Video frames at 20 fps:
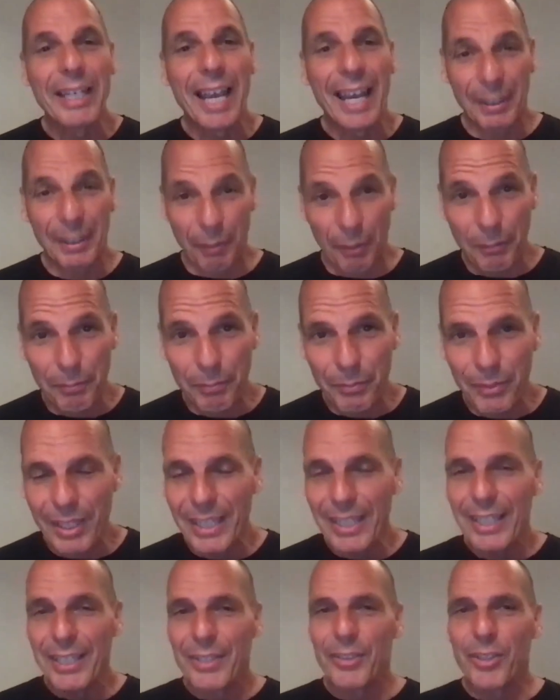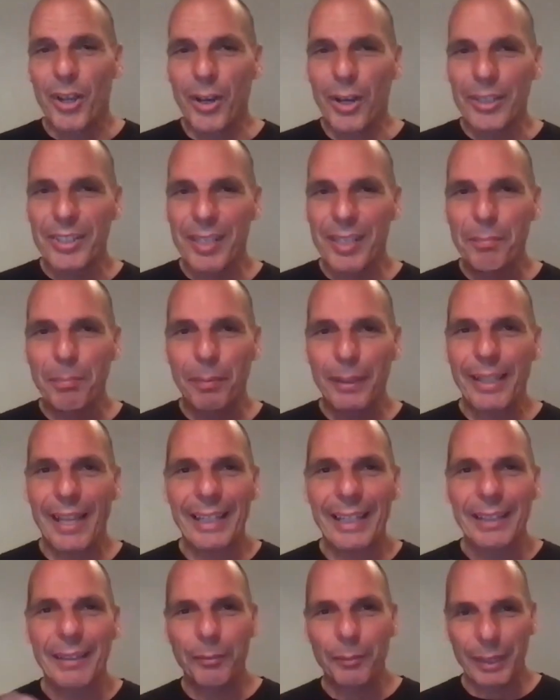Anyway, so at some point
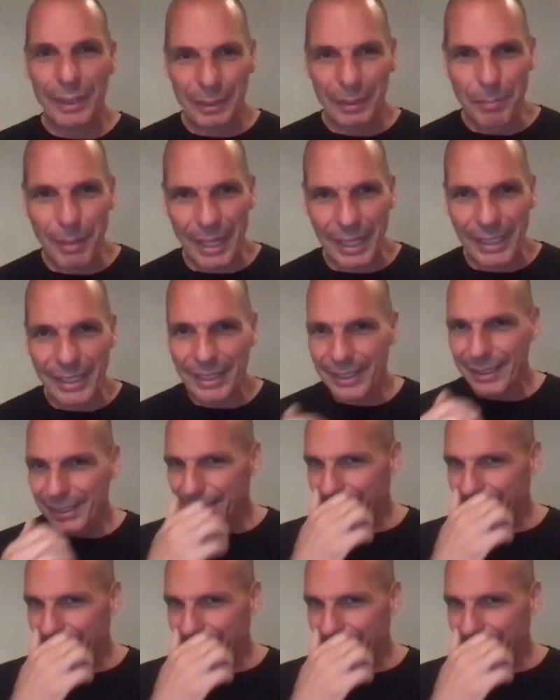we had a break.